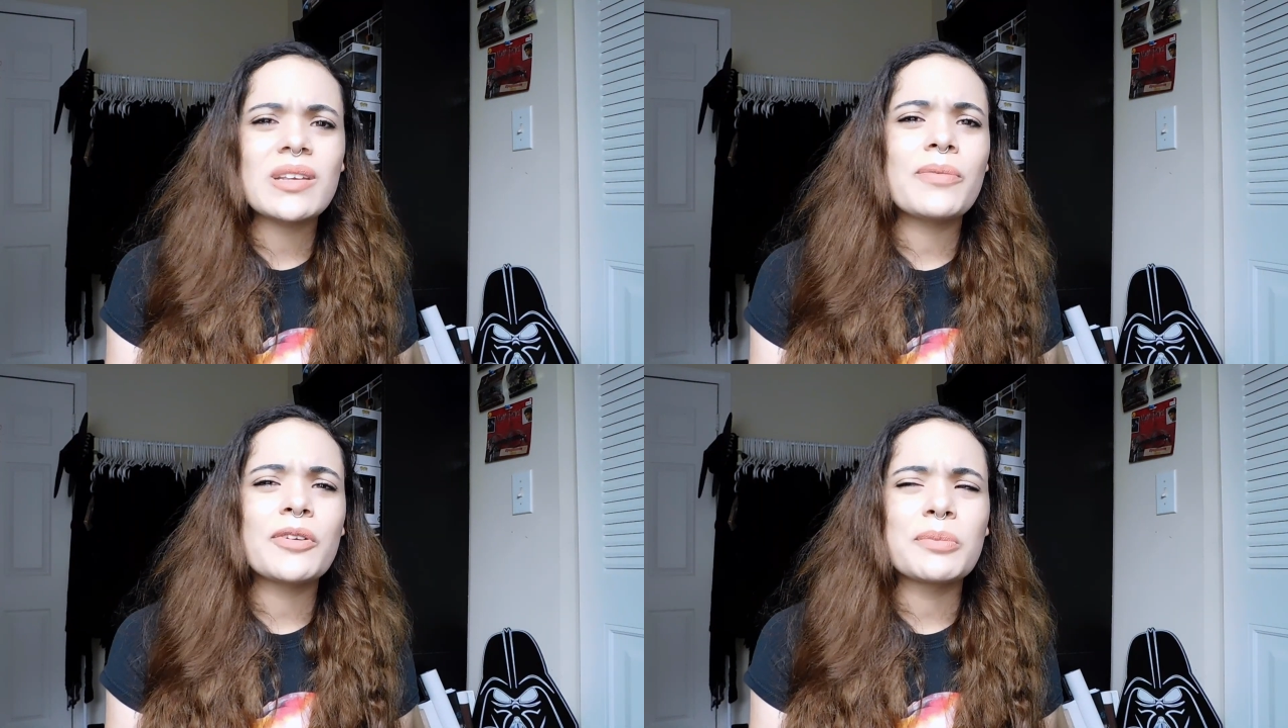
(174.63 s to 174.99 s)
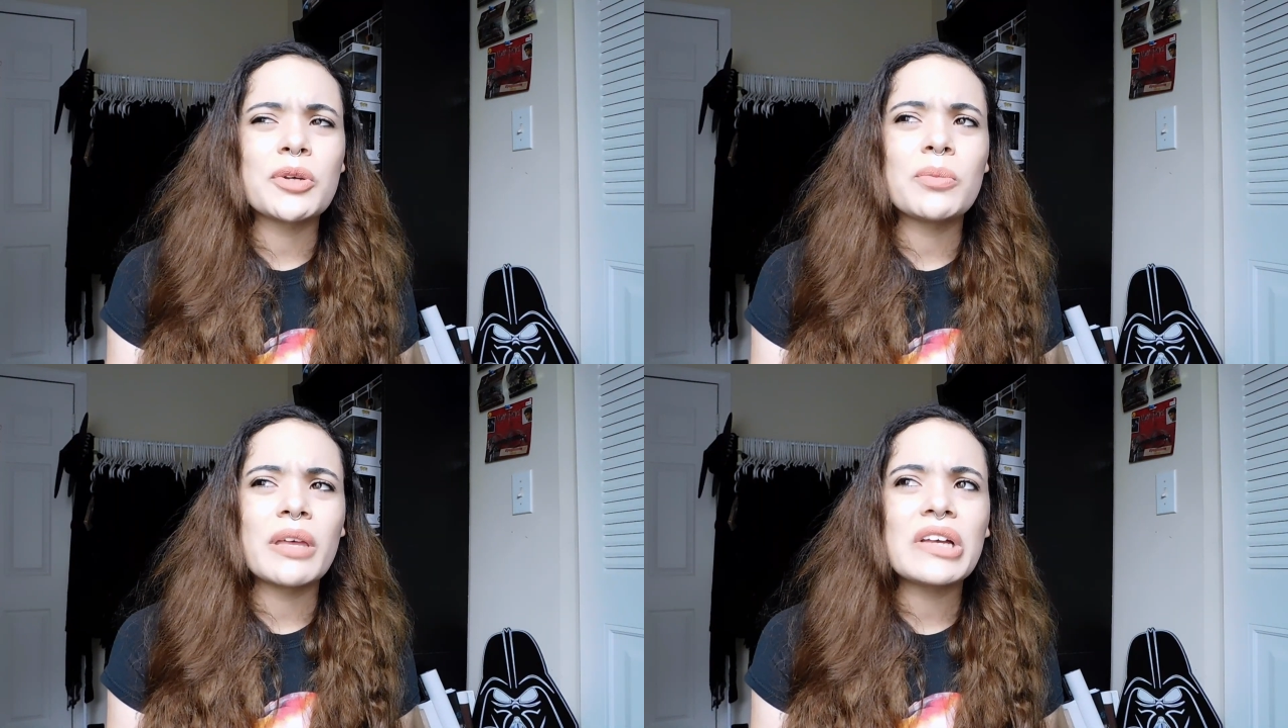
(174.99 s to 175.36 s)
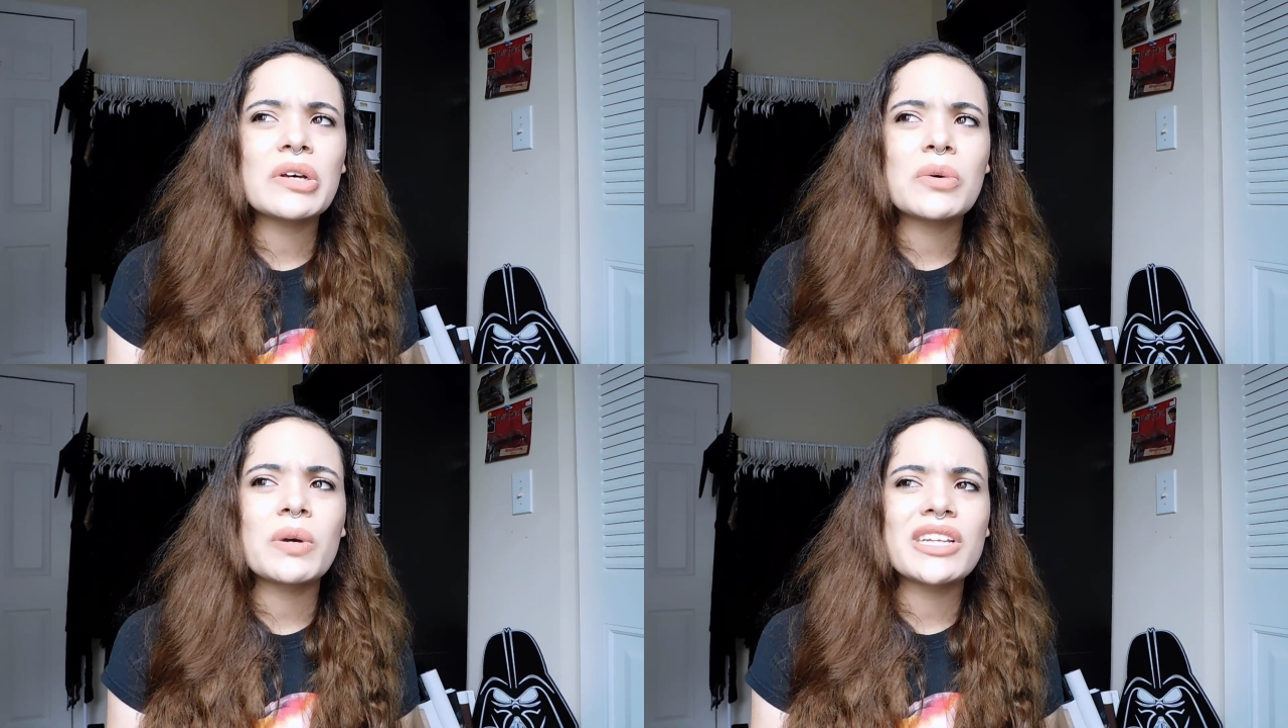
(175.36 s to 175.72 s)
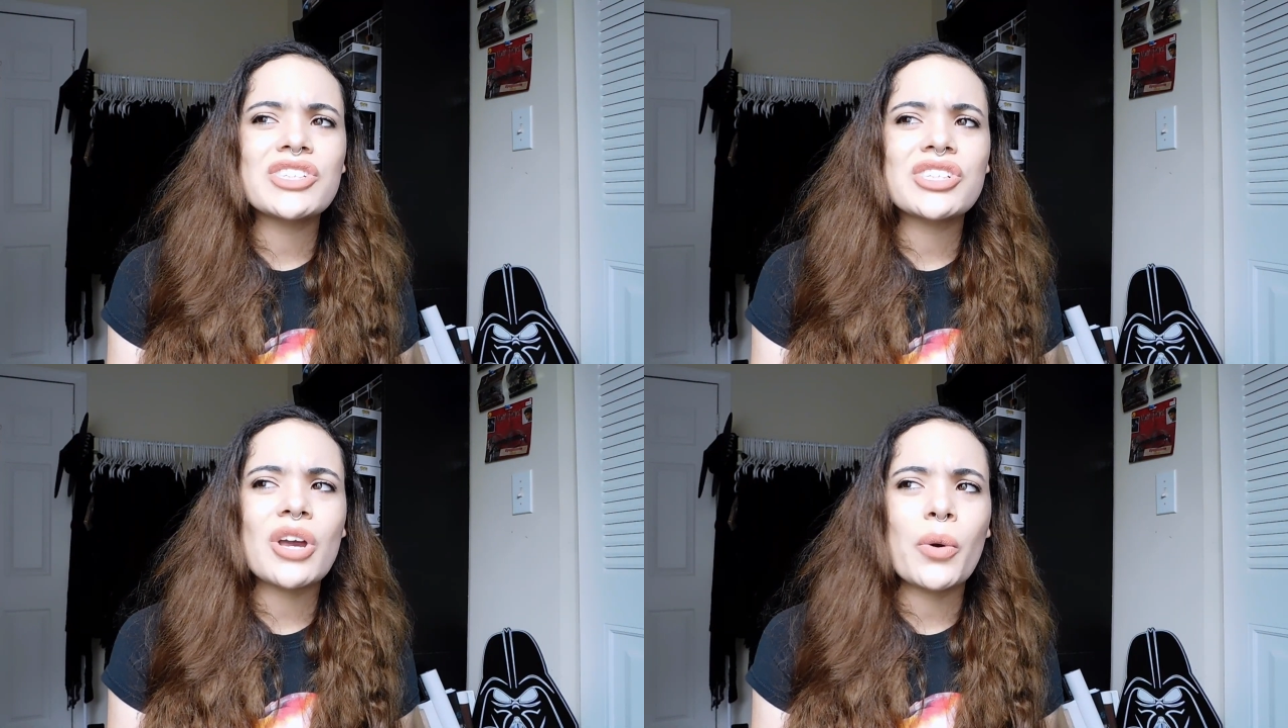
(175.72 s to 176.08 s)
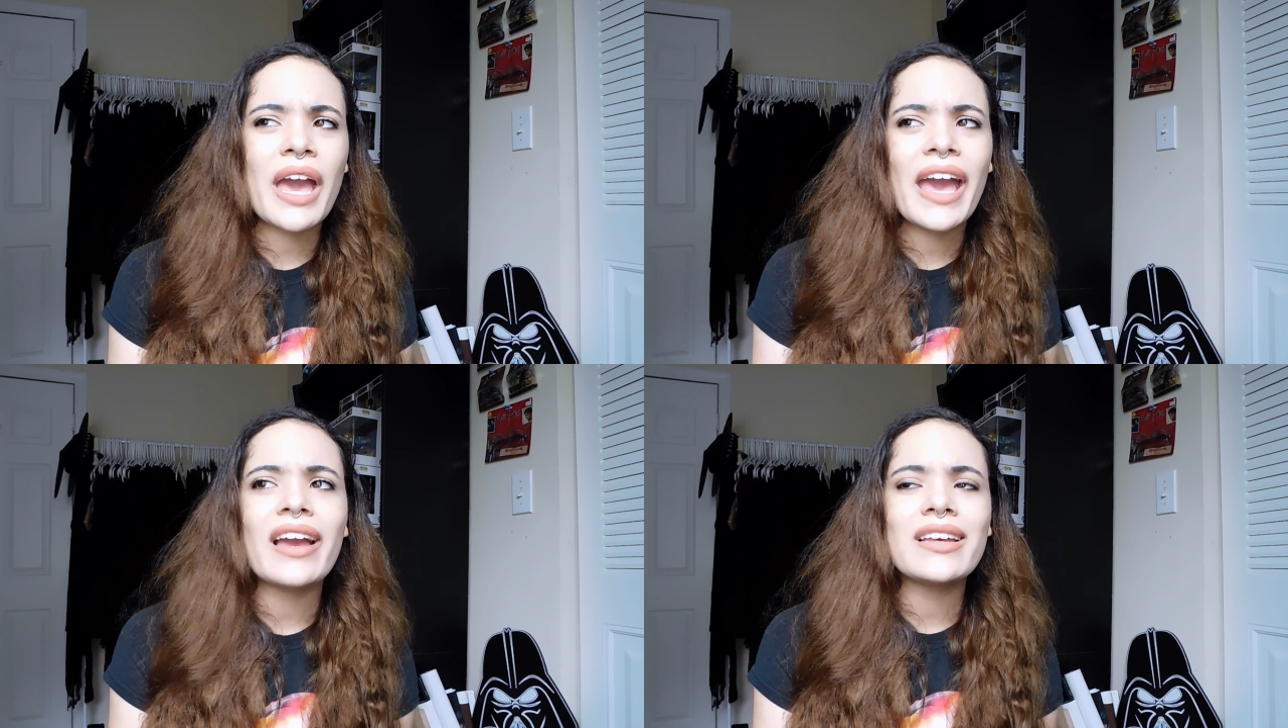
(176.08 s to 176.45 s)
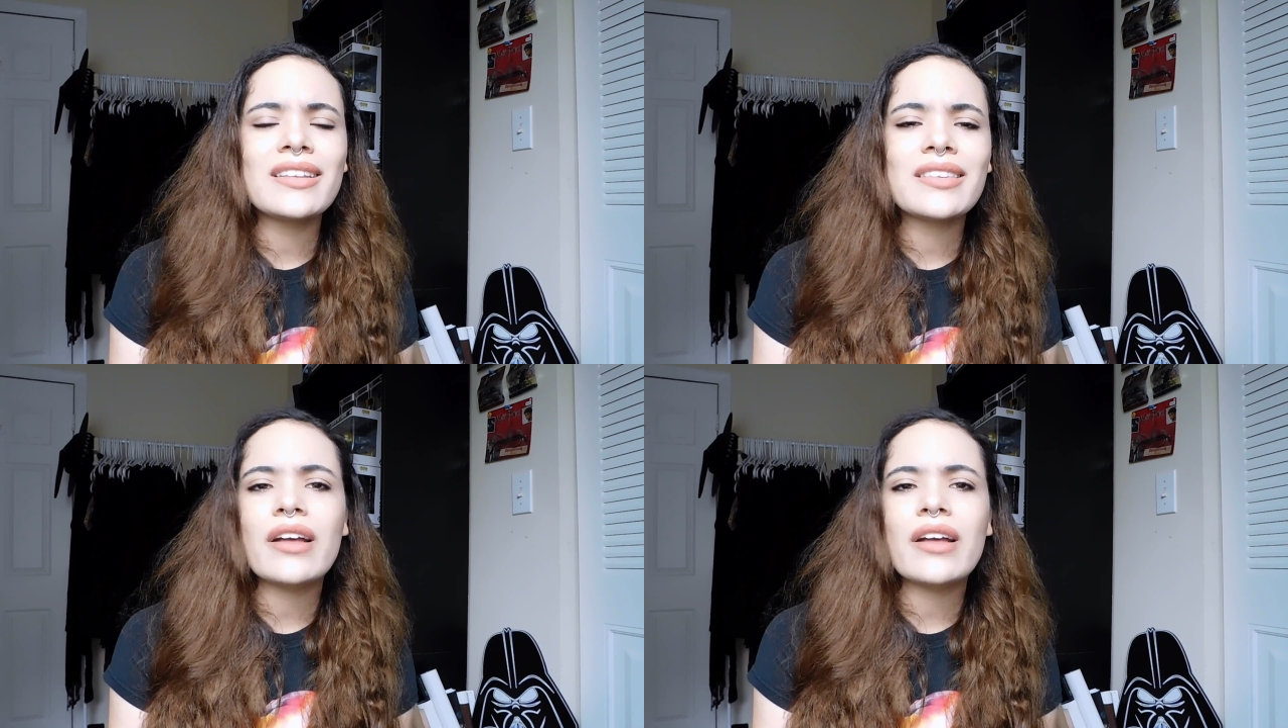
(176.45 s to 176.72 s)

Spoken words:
except for blue milk, which, okay,